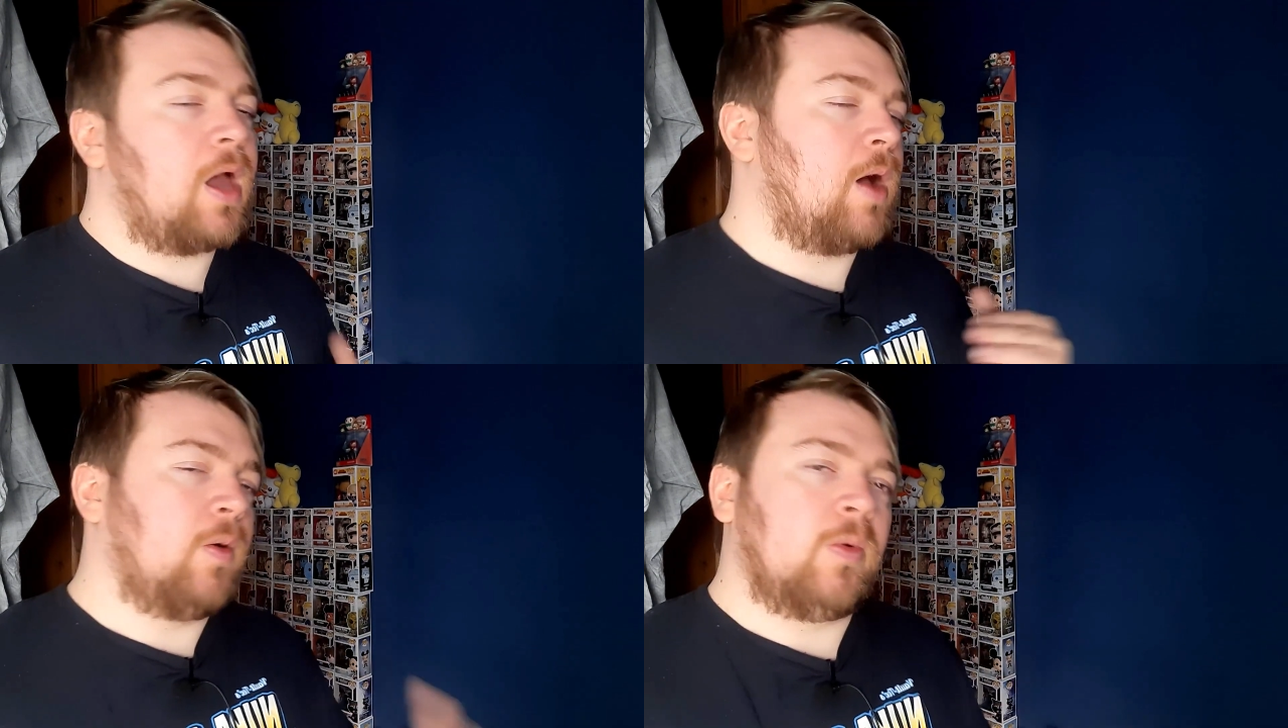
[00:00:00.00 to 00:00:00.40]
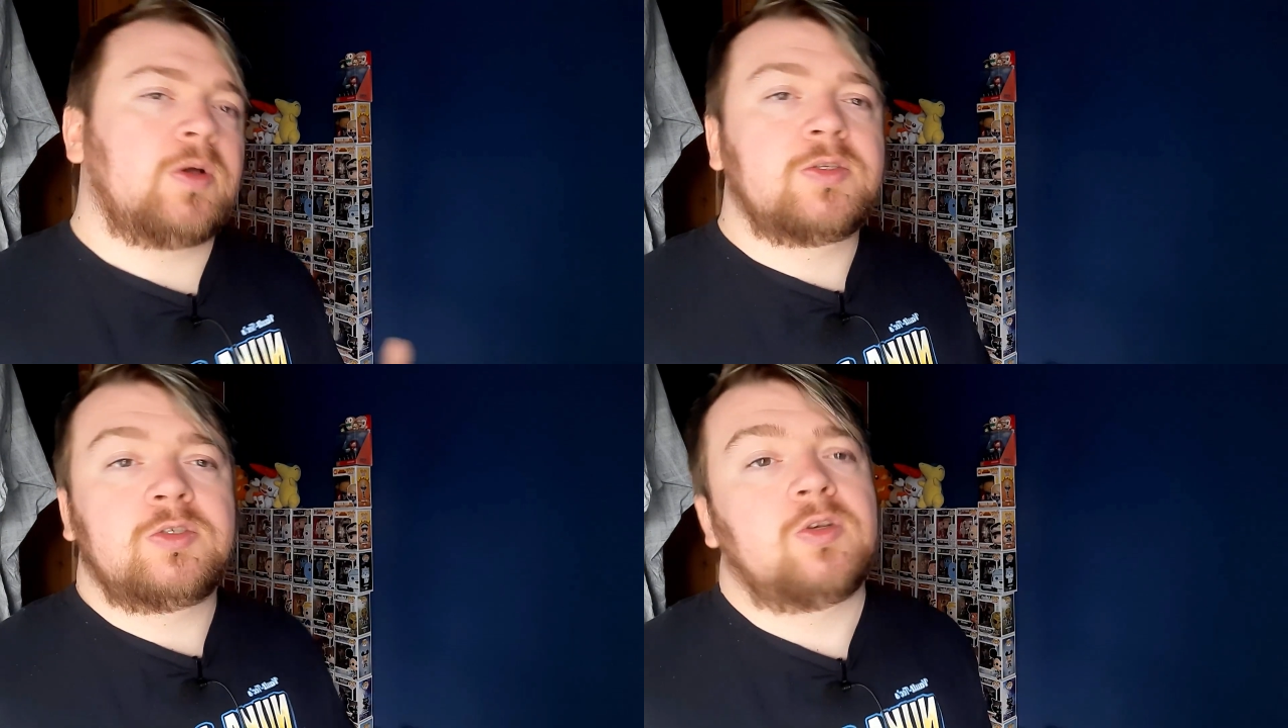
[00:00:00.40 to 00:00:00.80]
how it
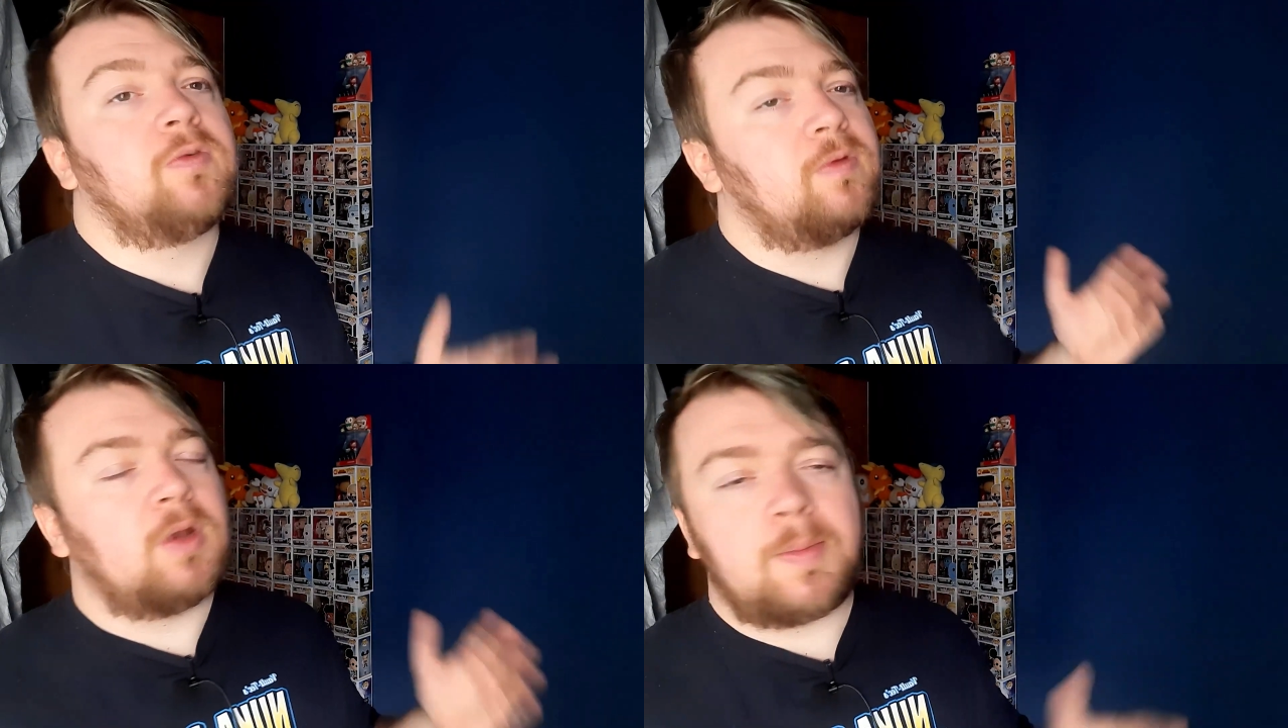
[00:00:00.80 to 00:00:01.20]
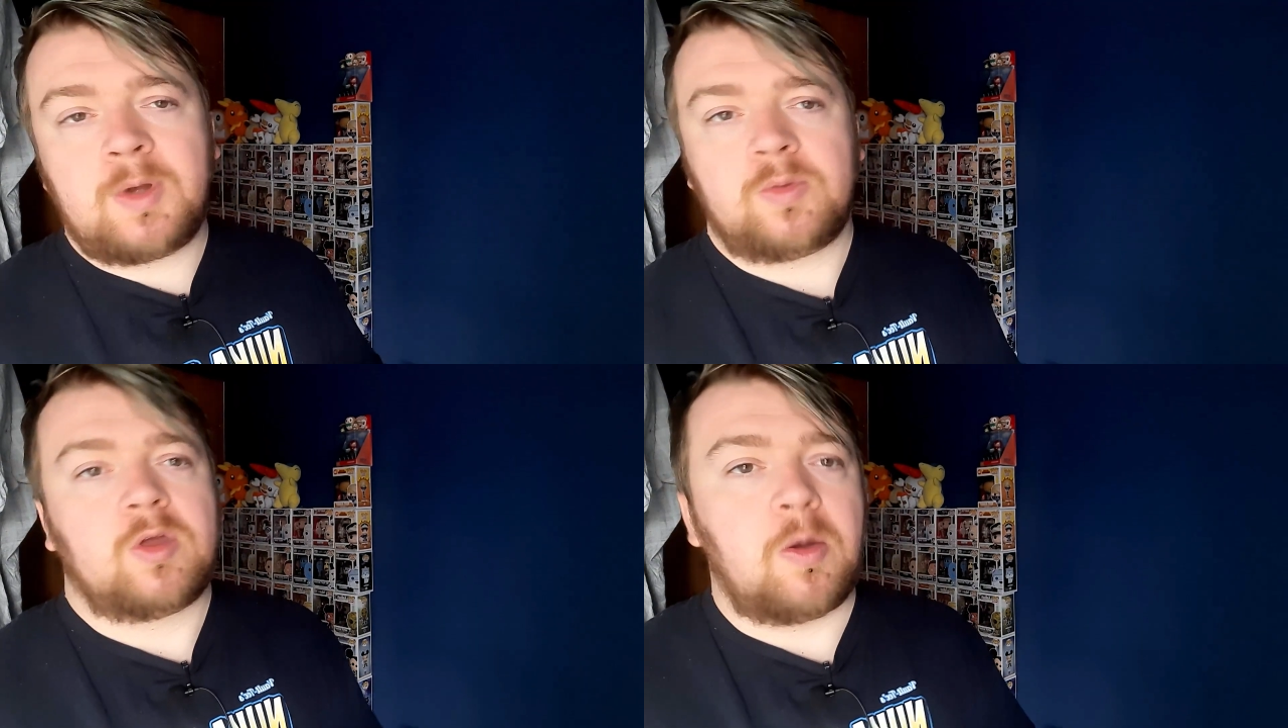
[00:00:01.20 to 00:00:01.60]
works and stuff, let me
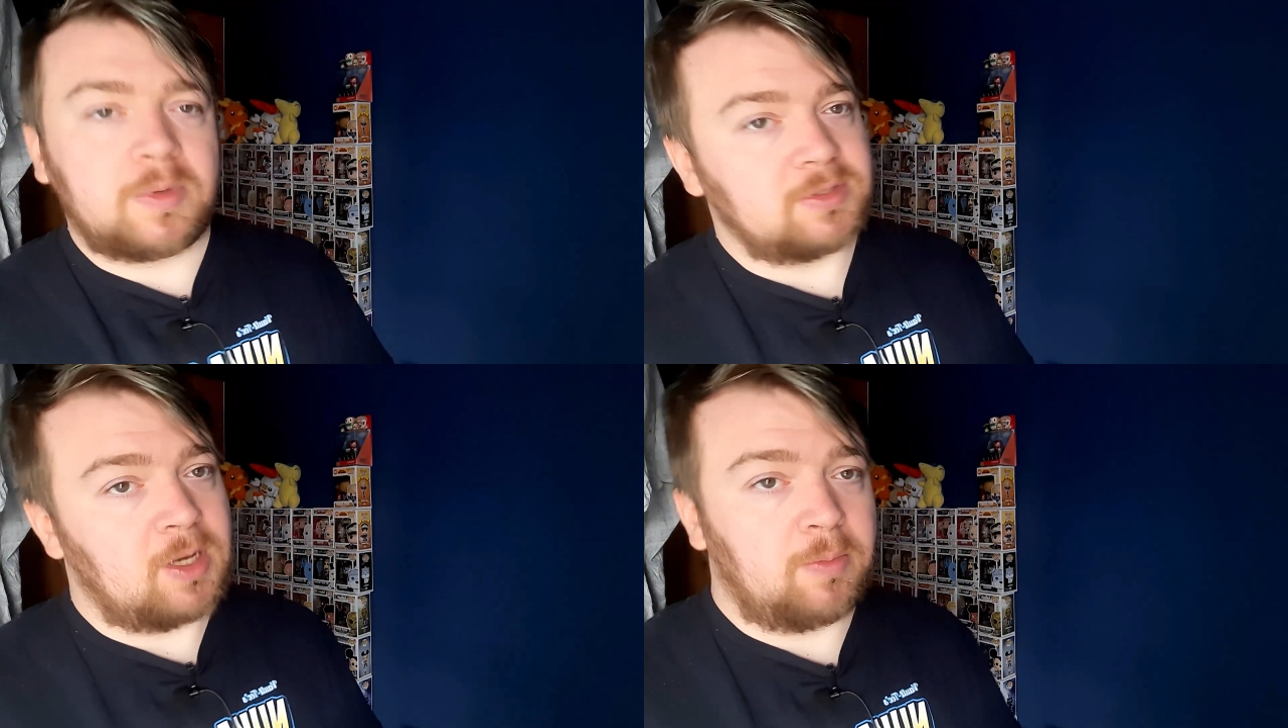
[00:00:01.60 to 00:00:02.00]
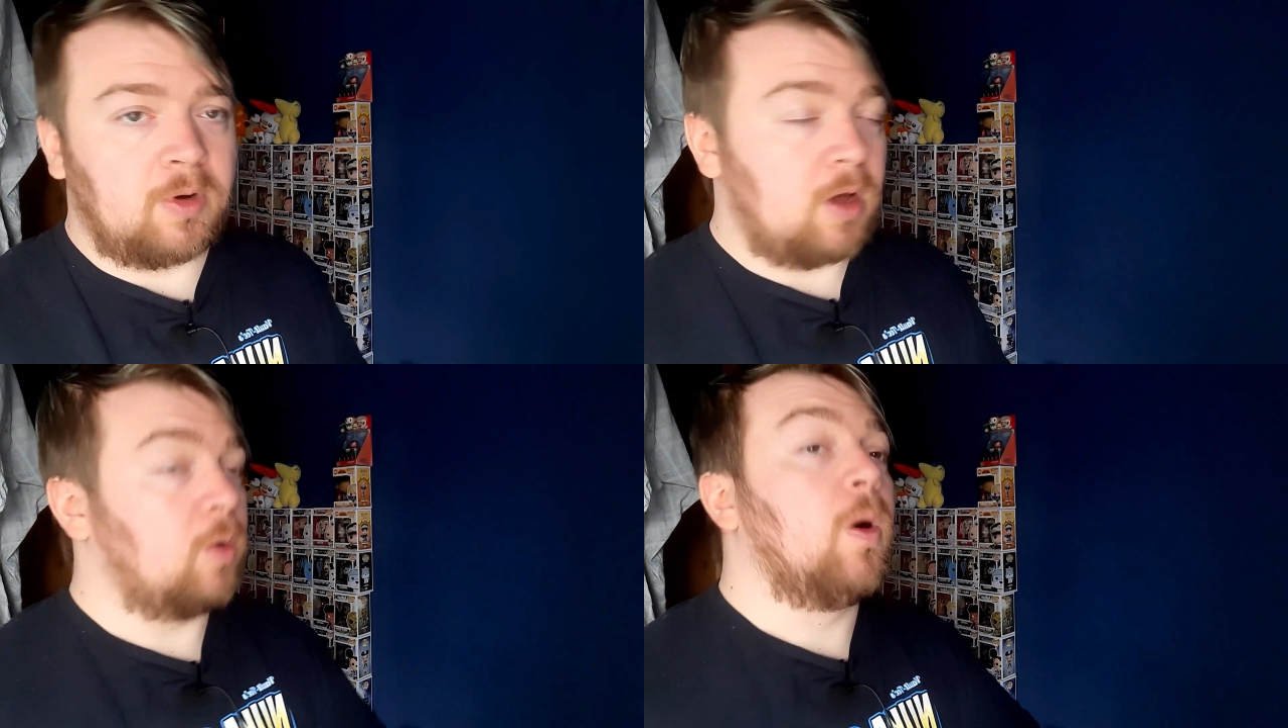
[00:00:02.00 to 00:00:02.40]
know in the comments down
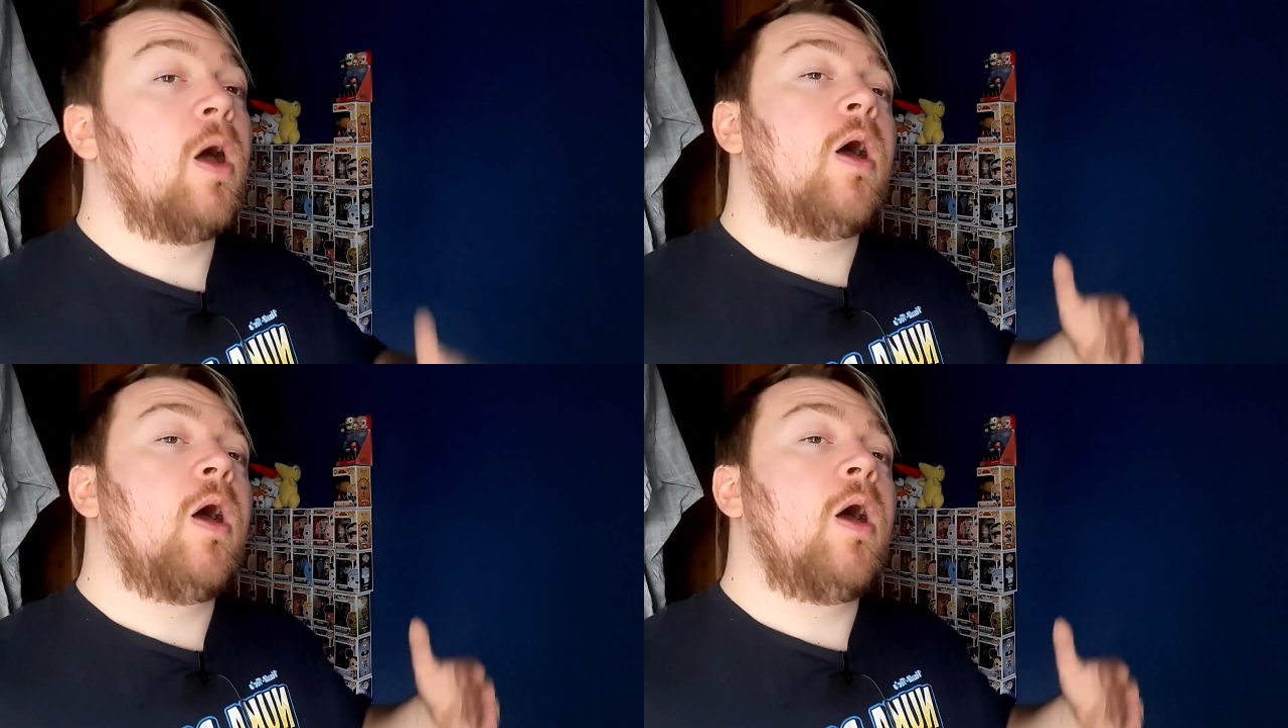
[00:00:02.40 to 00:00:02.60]
below.